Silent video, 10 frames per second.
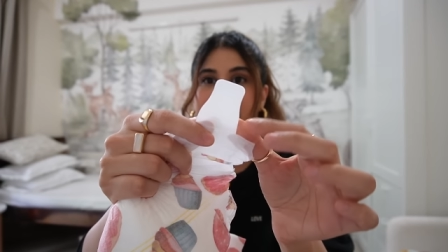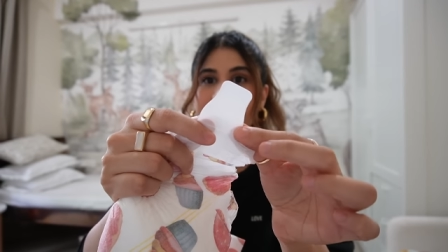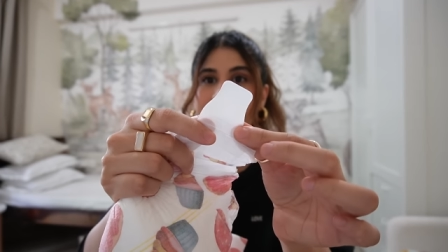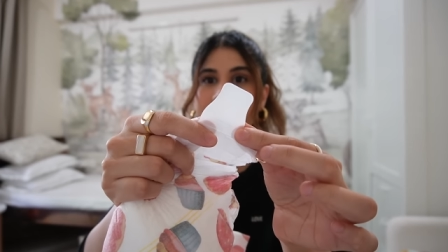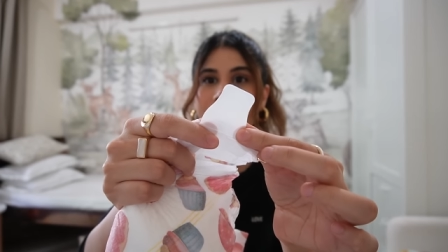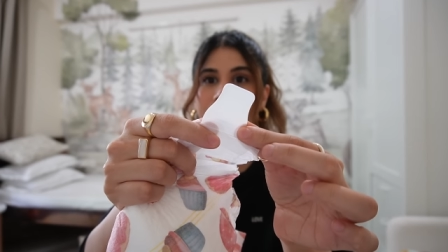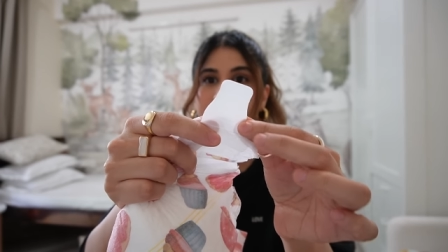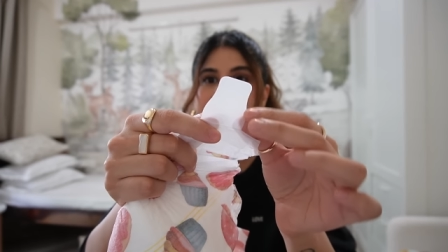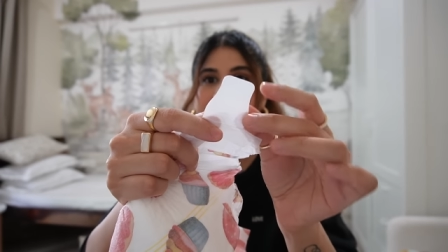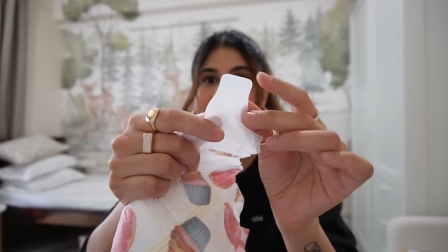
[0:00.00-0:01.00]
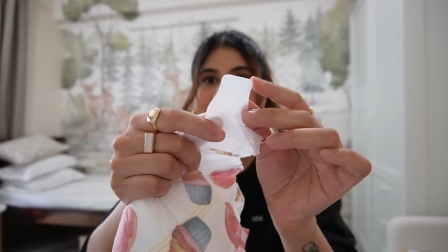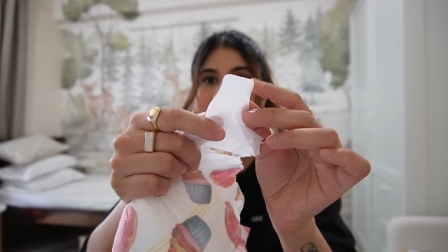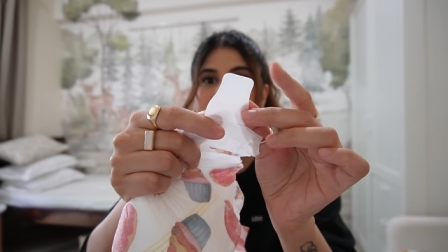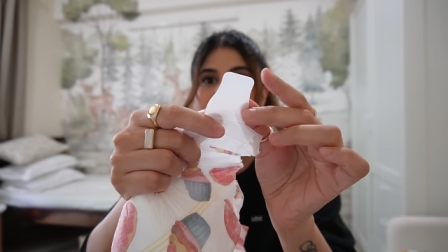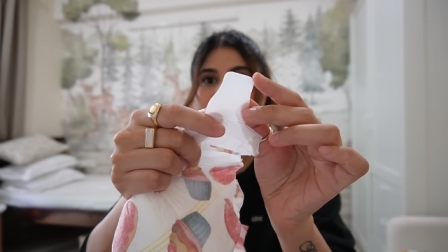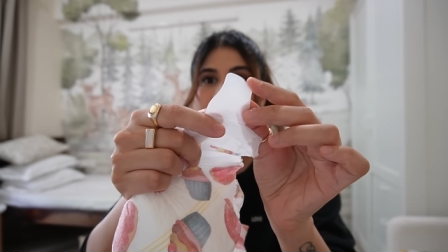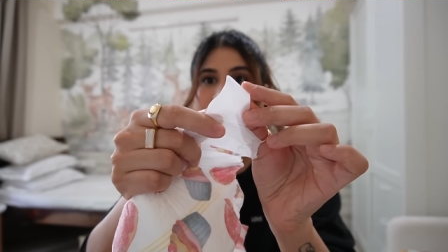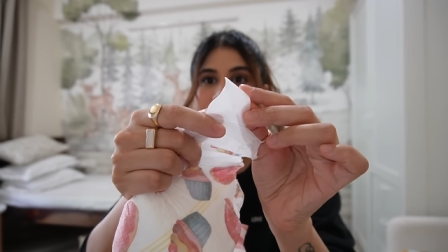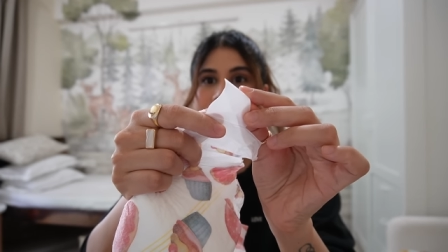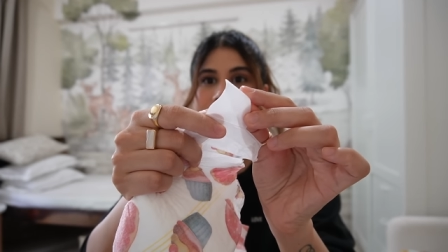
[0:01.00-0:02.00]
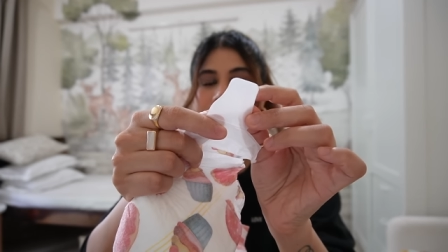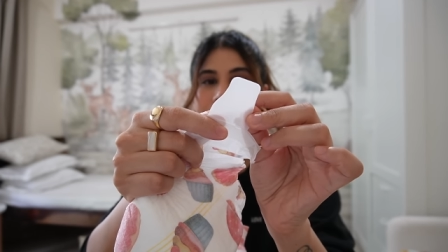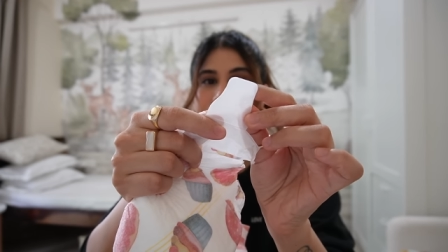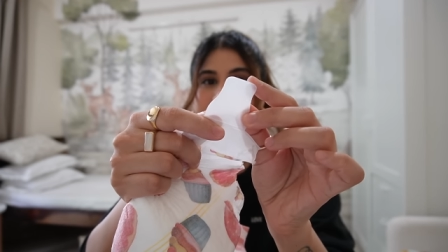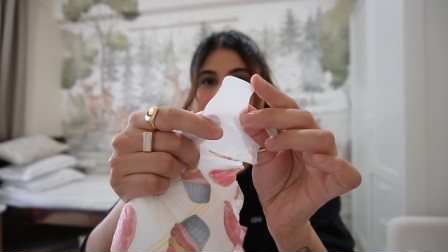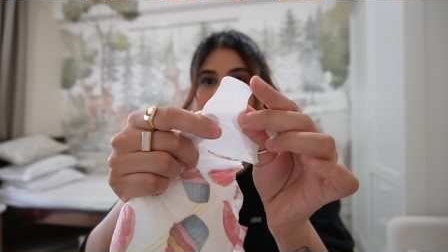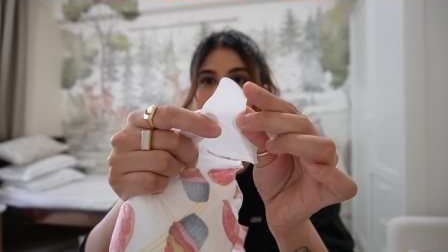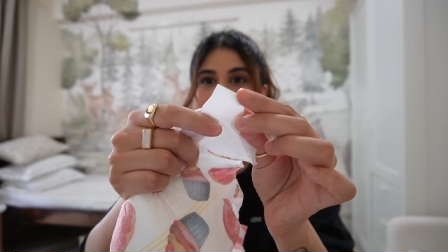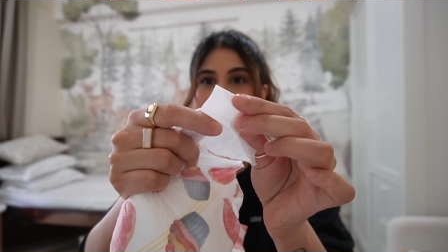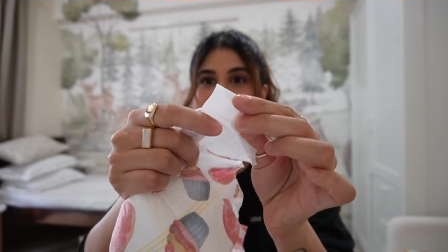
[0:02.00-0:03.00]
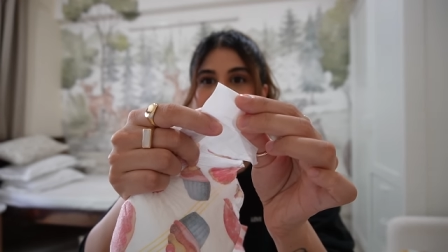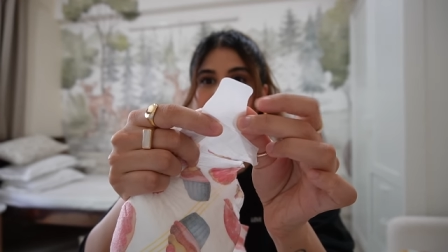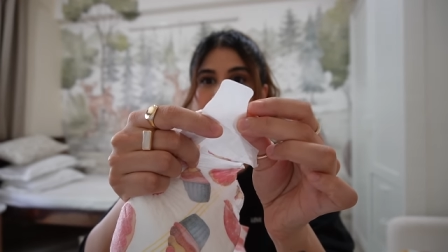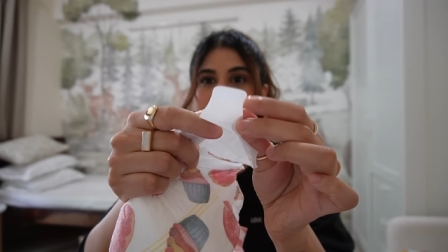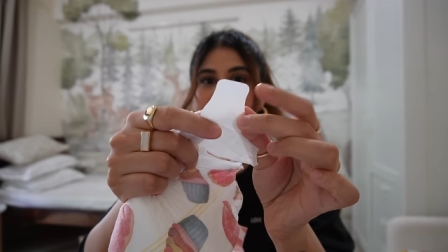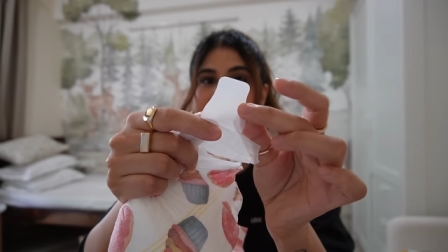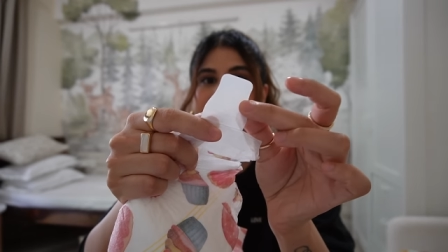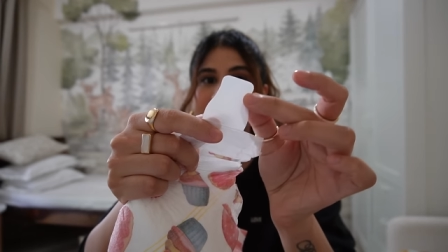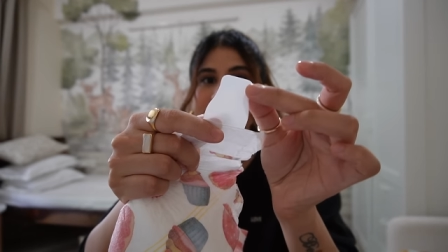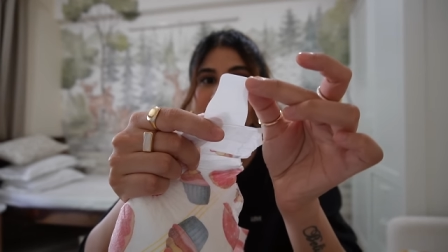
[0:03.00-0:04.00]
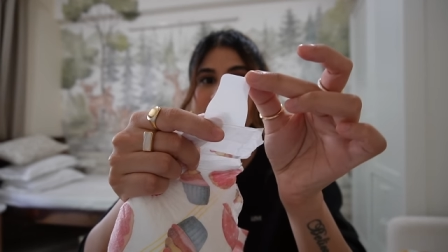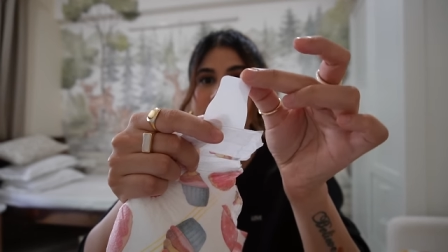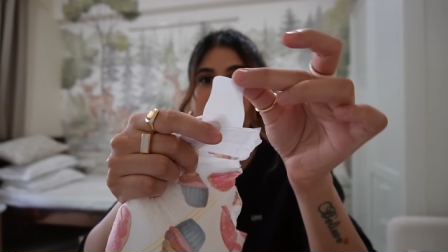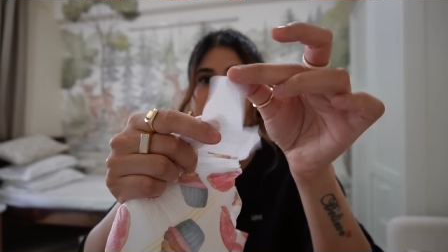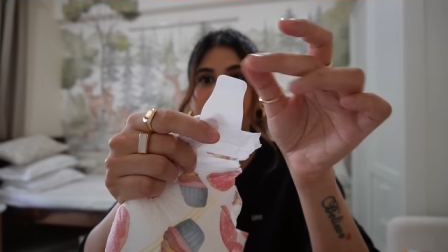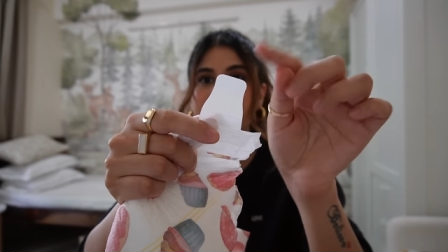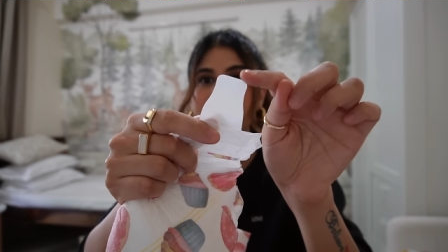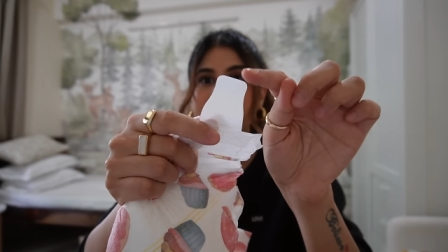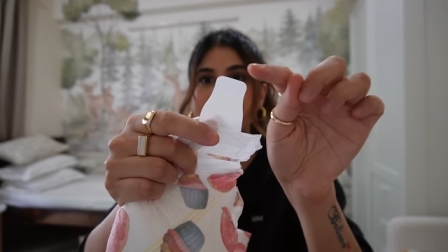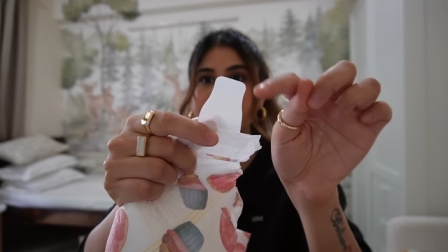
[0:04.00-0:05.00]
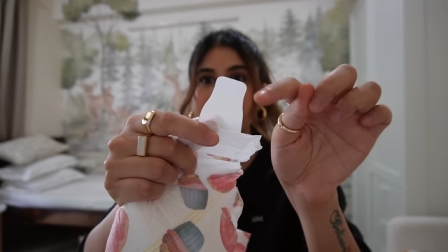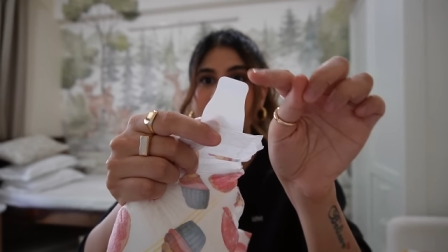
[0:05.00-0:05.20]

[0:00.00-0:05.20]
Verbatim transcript: look at how nice and soft this tape is right it's so bendy it's curved